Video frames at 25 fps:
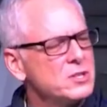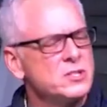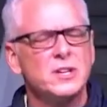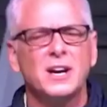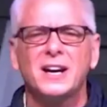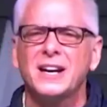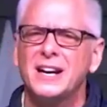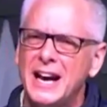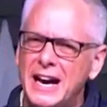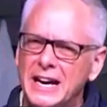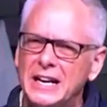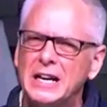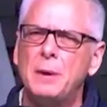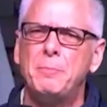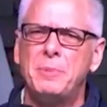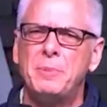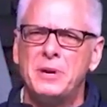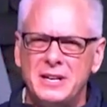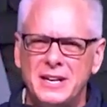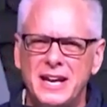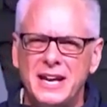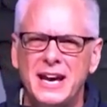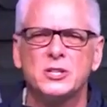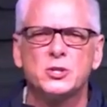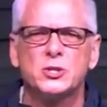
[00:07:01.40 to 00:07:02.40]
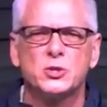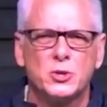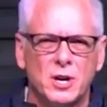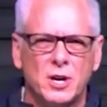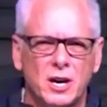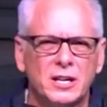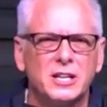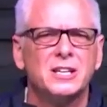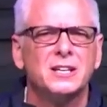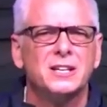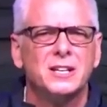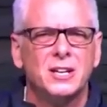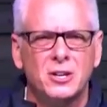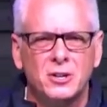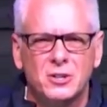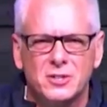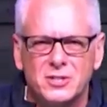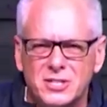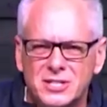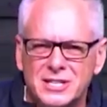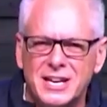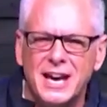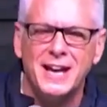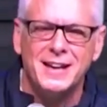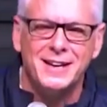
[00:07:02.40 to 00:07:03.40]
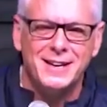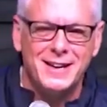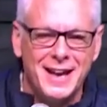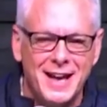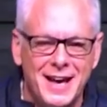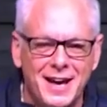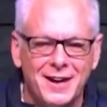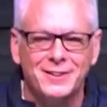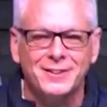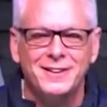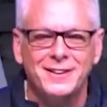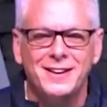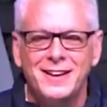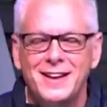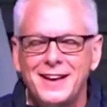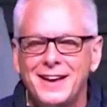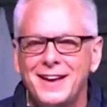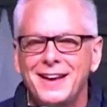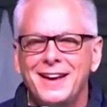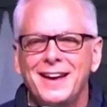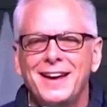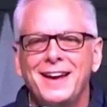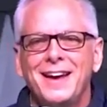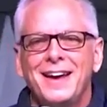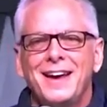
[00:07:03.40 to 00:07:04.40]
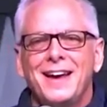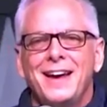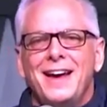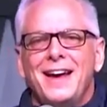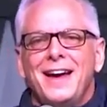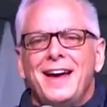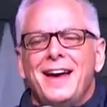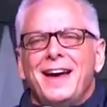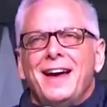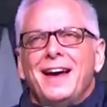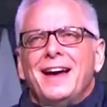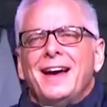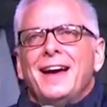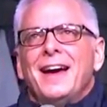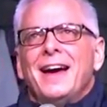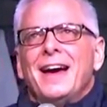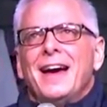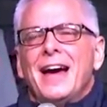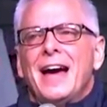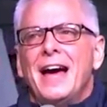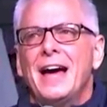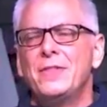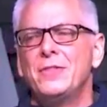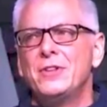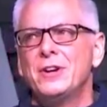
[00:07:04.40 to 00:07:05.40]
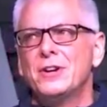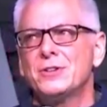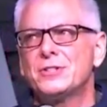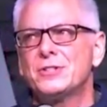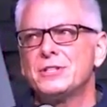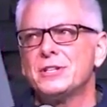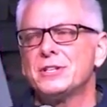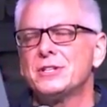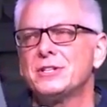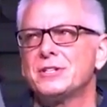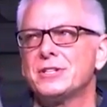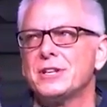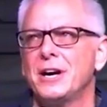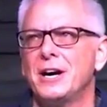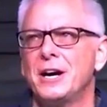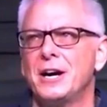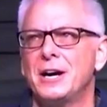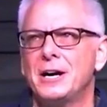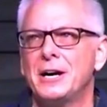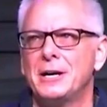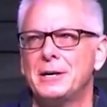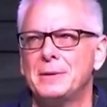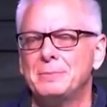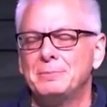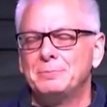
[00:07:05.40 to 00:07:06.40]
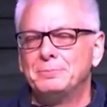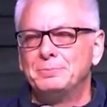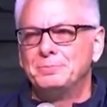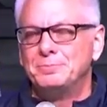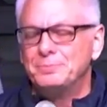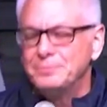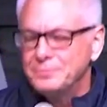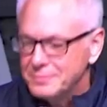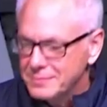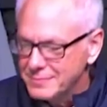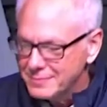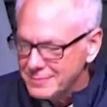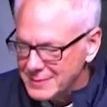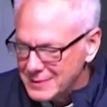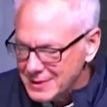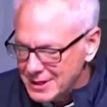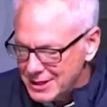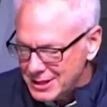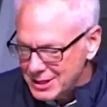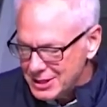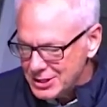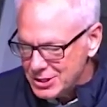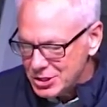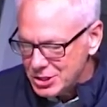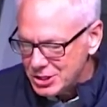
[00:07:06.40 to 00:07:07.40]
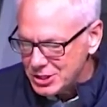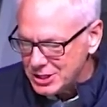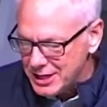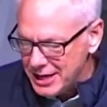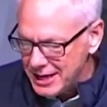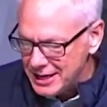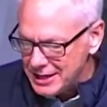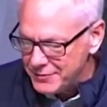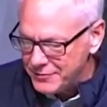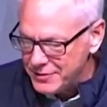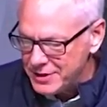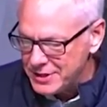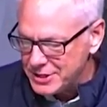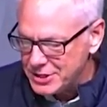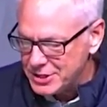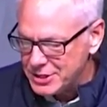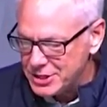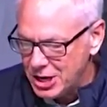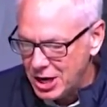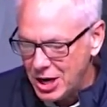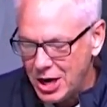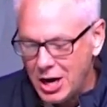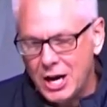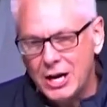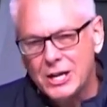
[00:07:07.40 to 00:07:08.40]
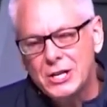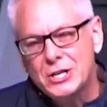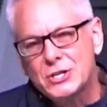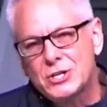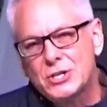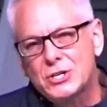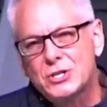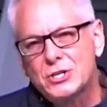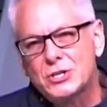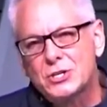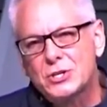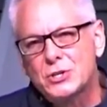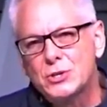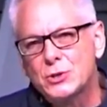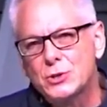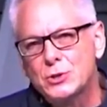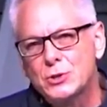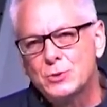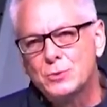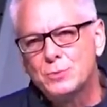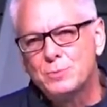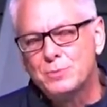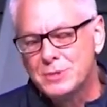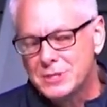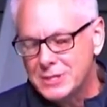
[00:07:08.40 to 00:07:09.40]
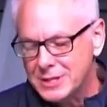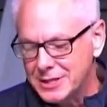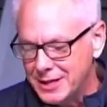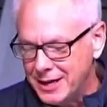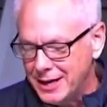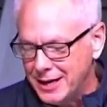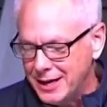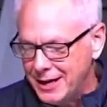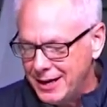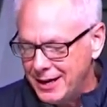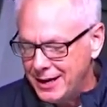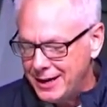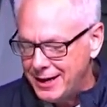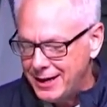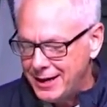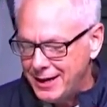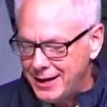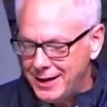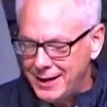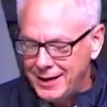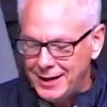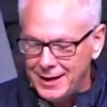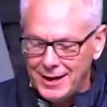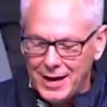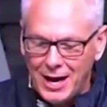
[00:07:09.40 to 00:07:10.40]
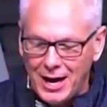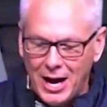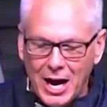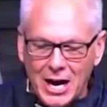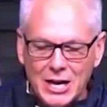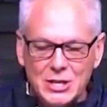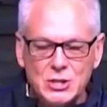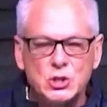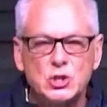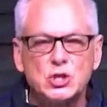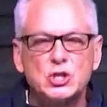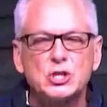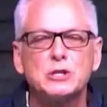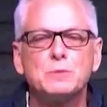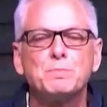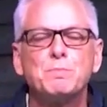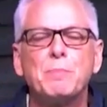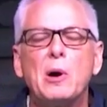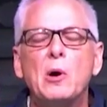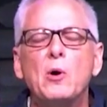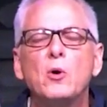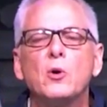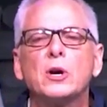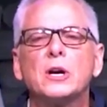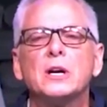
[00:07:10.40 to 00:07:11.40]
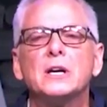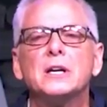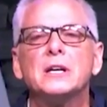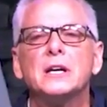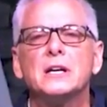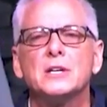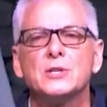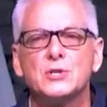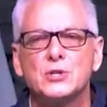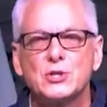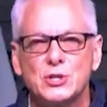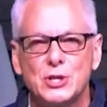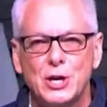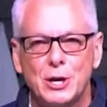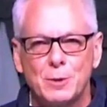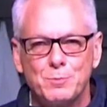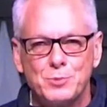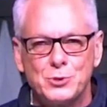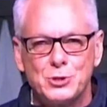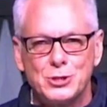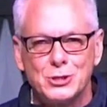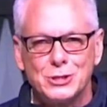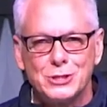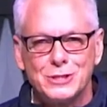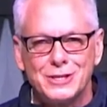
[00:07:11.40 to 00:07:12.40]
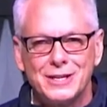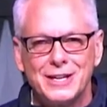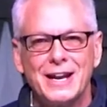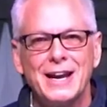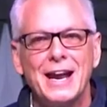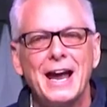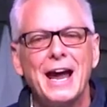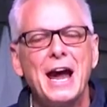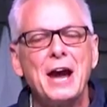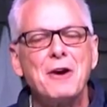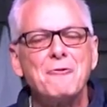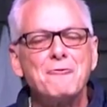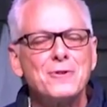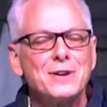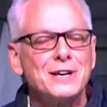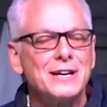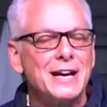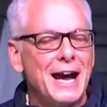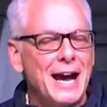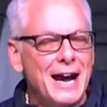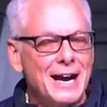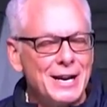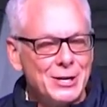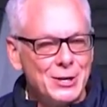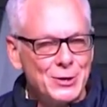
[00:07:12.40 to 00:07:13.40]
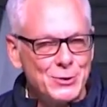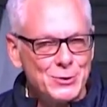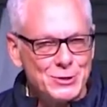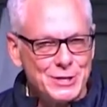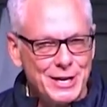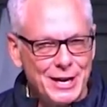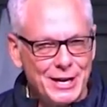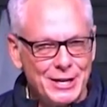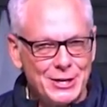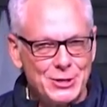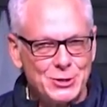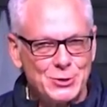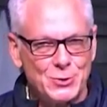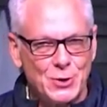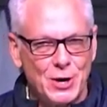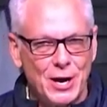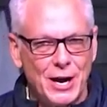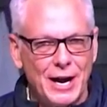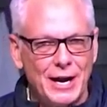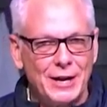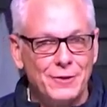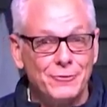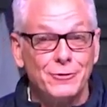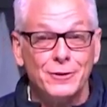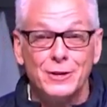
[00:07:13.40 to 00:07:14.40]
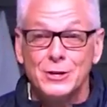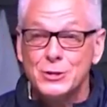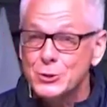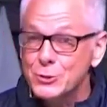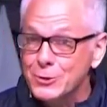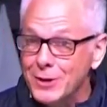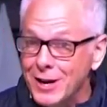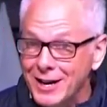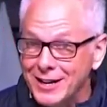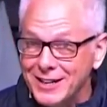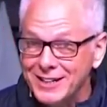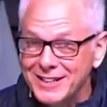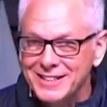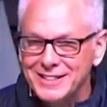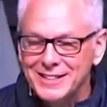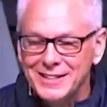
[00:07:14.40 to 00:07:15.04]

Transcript: So I got up in that truck, you know, and sat down, and there's this just kind of this unassumed, unspoken assumption that every guy knows how to drive a truck.